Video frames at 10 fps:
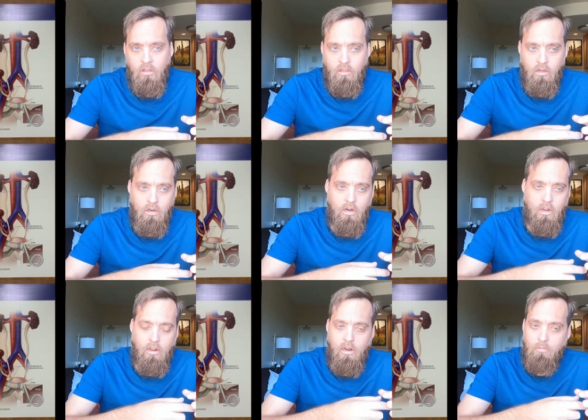the,
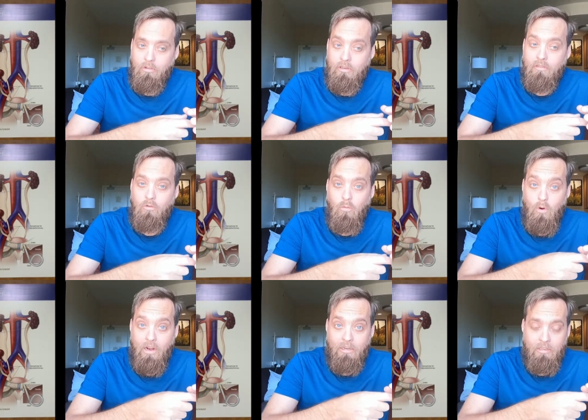I believe it's
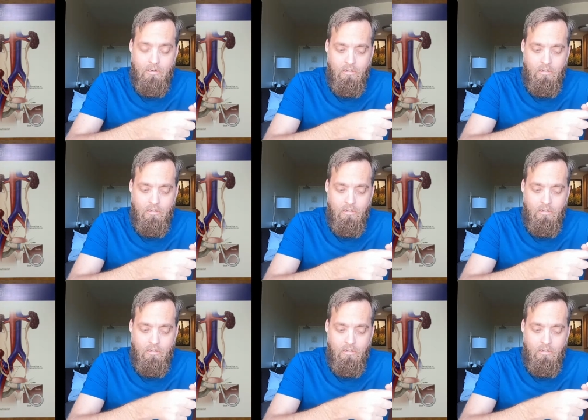white,